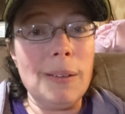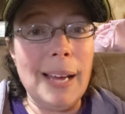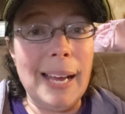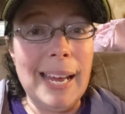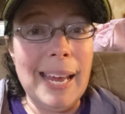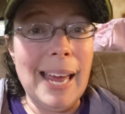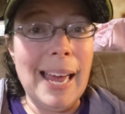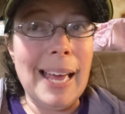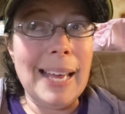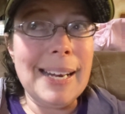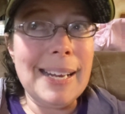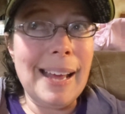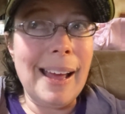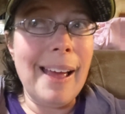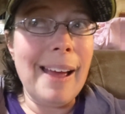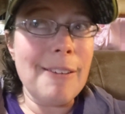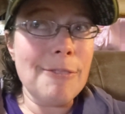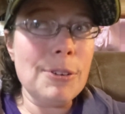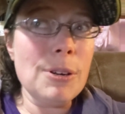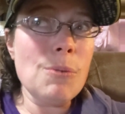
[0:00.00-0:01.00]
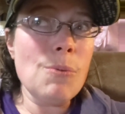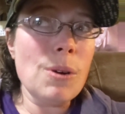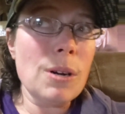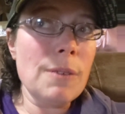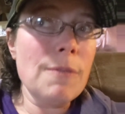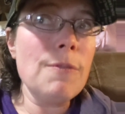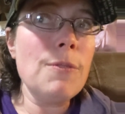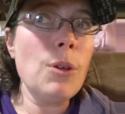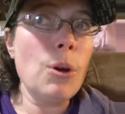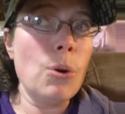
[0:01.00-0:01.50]
I had every one
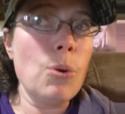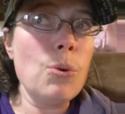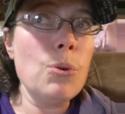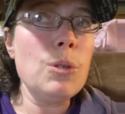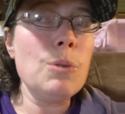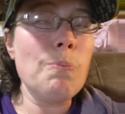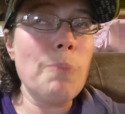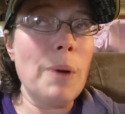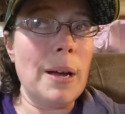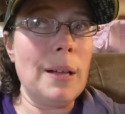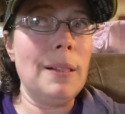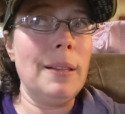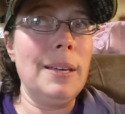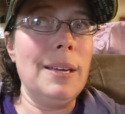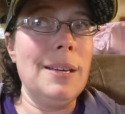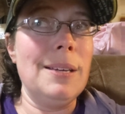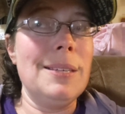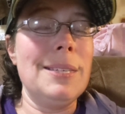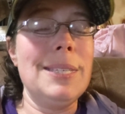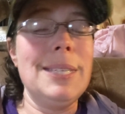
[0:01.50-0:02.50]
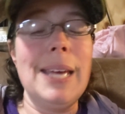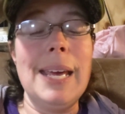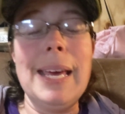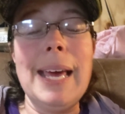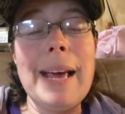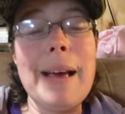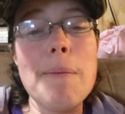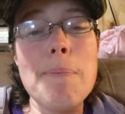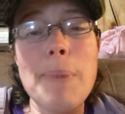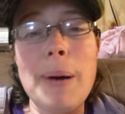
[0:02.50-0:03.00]
of those bucklings
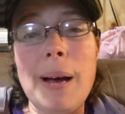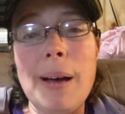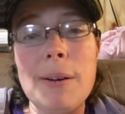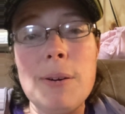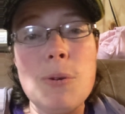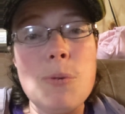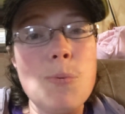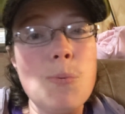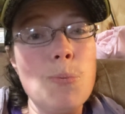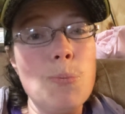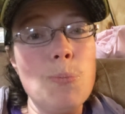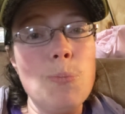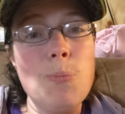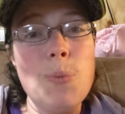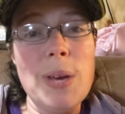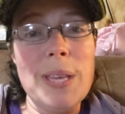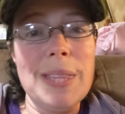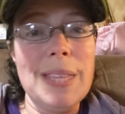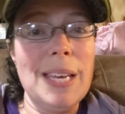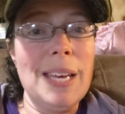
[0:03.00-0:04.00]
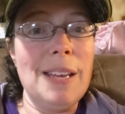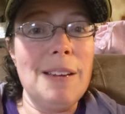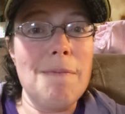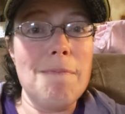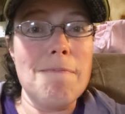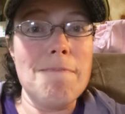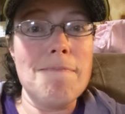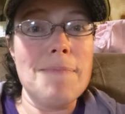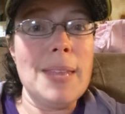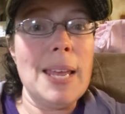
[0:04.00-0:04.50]
taking a bottle
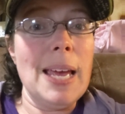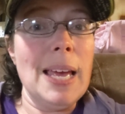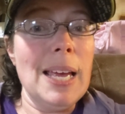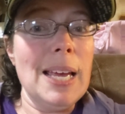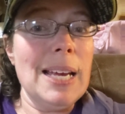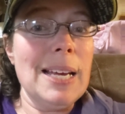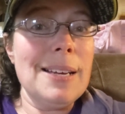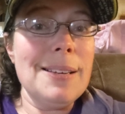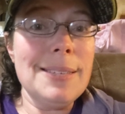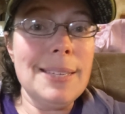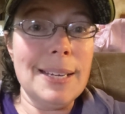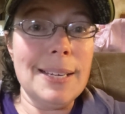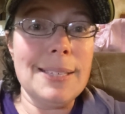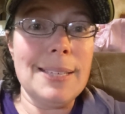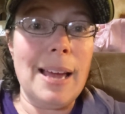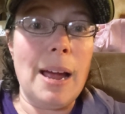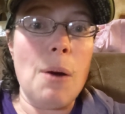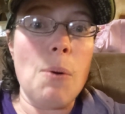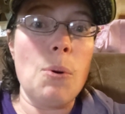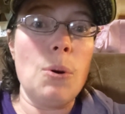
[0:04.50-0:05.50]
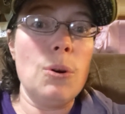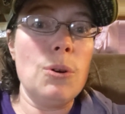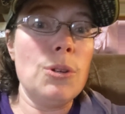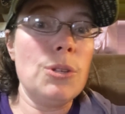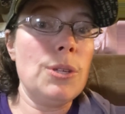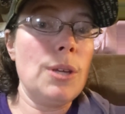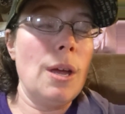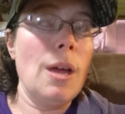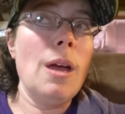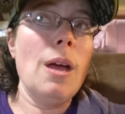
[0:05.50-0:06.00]
within 6
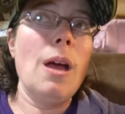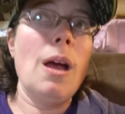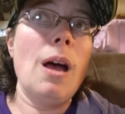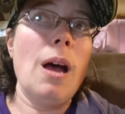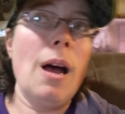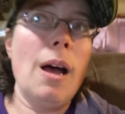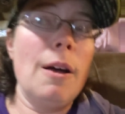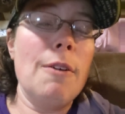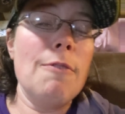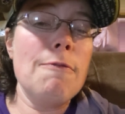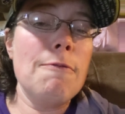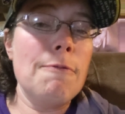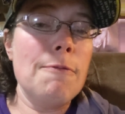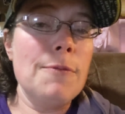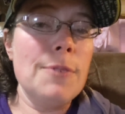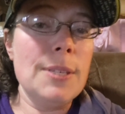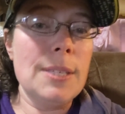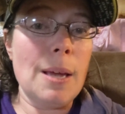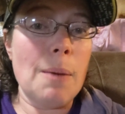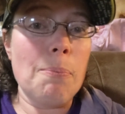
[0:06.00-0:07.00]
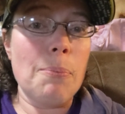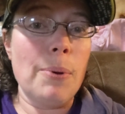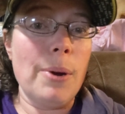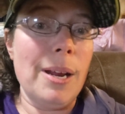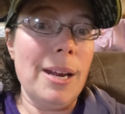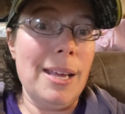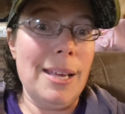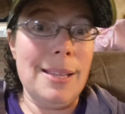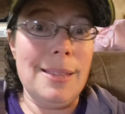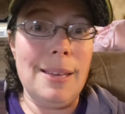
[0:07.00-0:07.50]
hours of
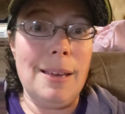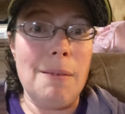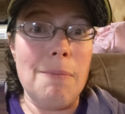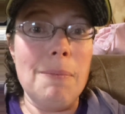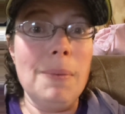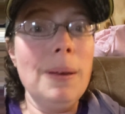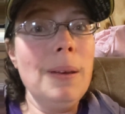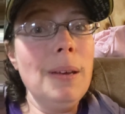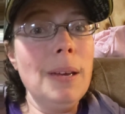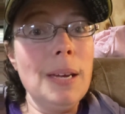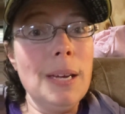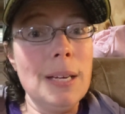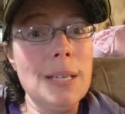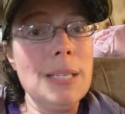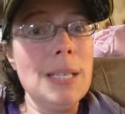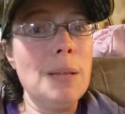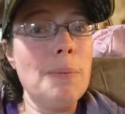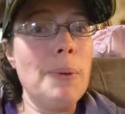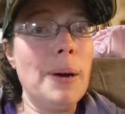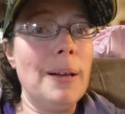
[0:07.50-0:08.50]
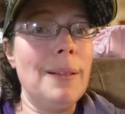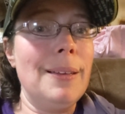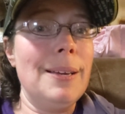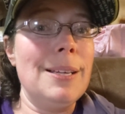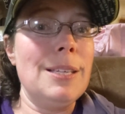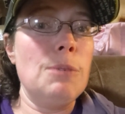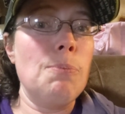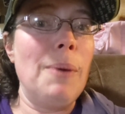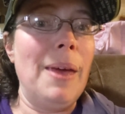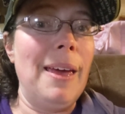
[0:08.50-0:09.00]
separating them into the
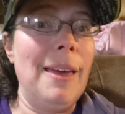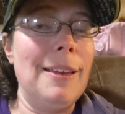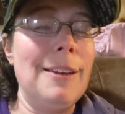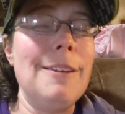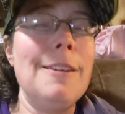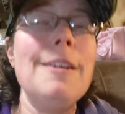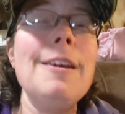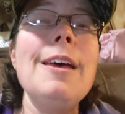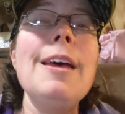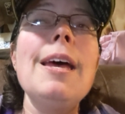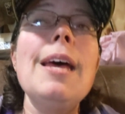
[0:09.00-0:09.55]
buckling's pen.